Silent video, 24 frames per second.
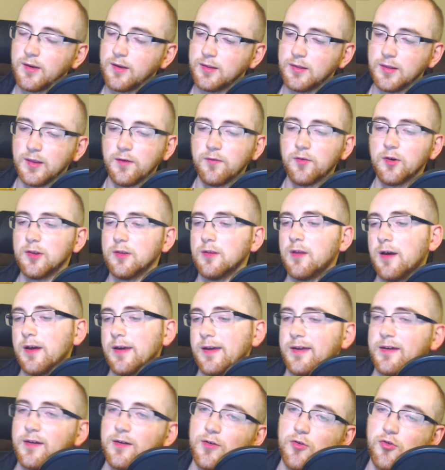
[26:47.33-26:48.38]
leave it a
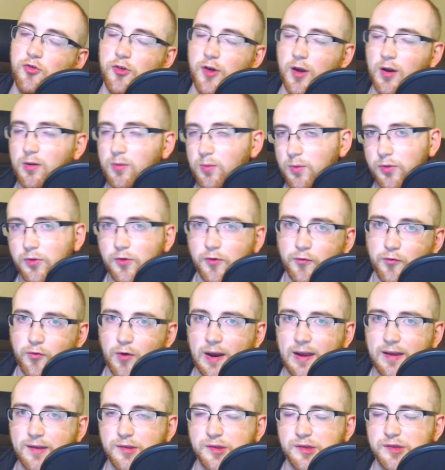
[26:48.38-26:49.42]
like, share it with your
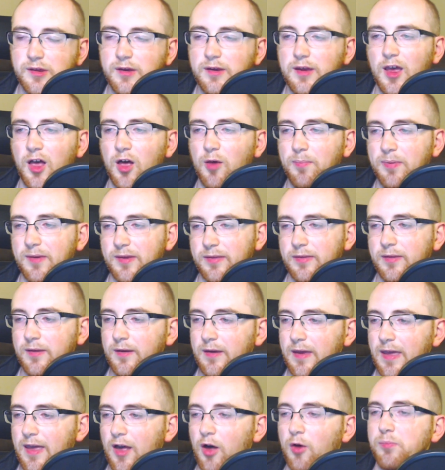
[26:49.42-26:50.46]
friends, help it
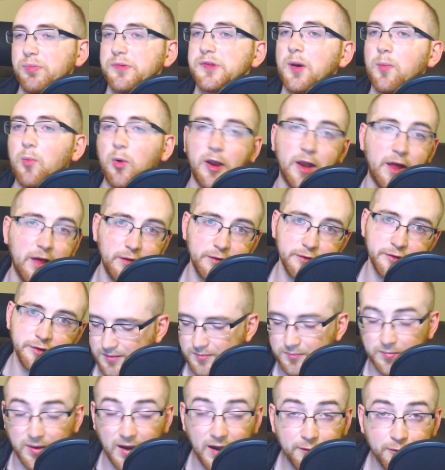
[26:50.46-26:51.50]
help someone else.
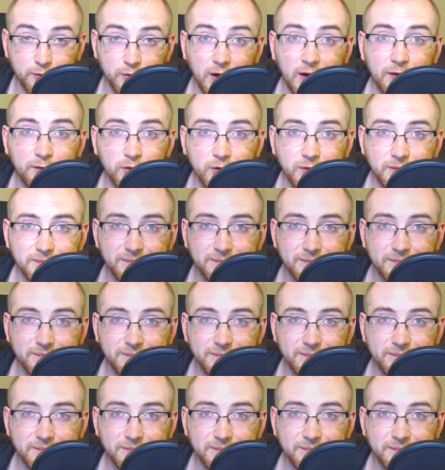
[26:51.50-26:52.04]
Bye forever!